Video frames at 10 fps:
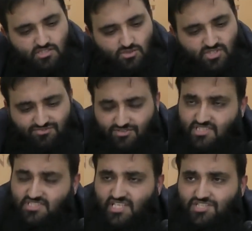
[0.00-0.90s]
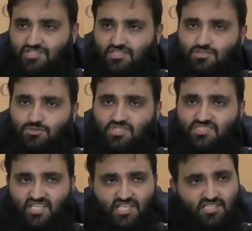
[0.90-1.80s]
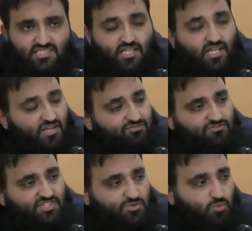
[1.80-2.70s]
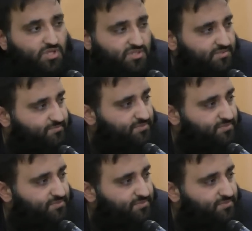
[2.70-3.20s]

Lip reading: So the first section we can say is the life of this world.